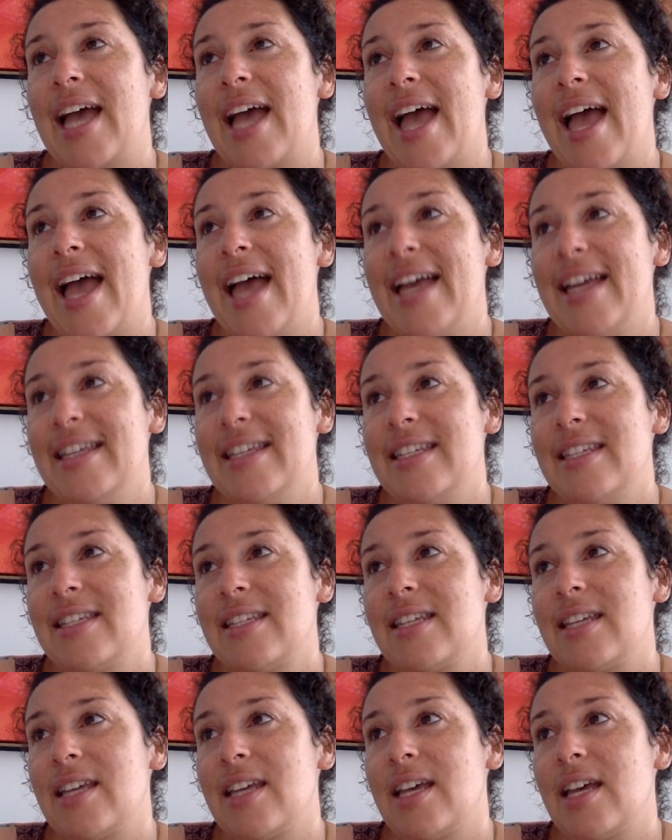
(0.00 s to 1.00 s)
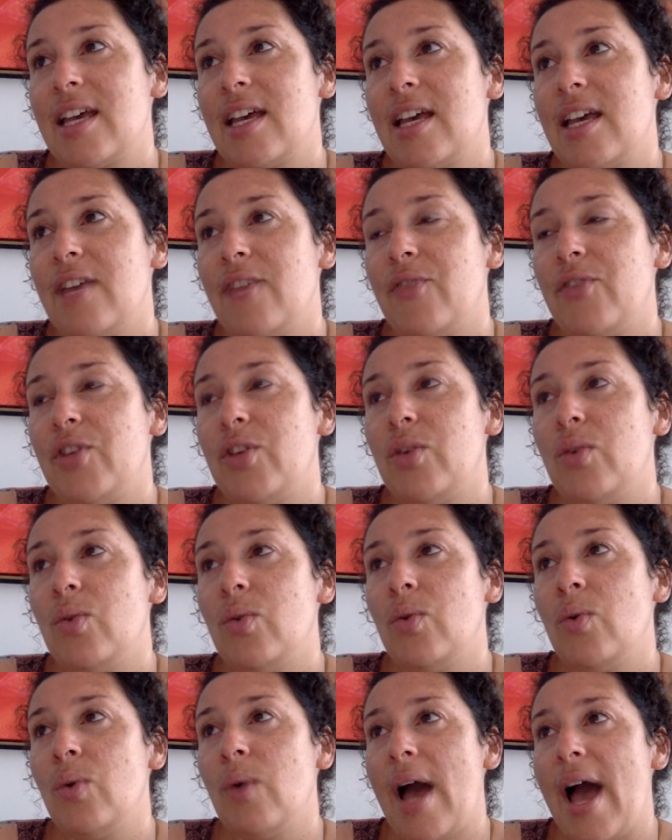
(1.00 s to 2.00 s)
And if
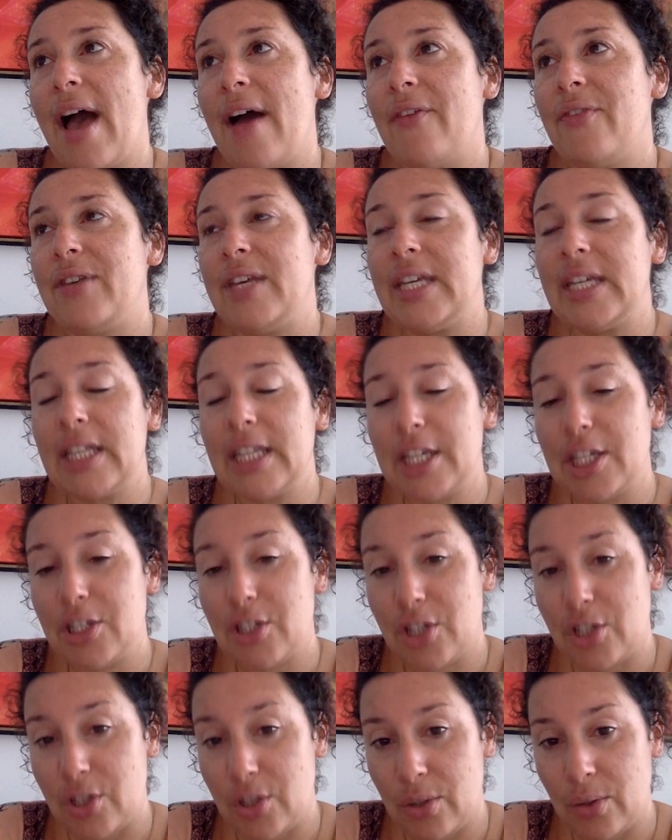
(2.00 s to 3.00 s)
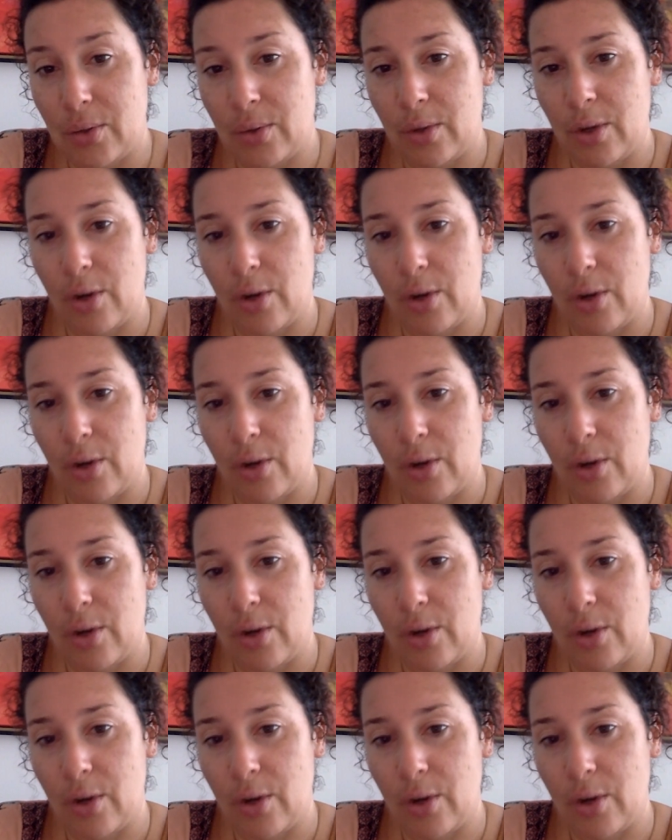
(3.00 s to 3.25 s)
you have healing to do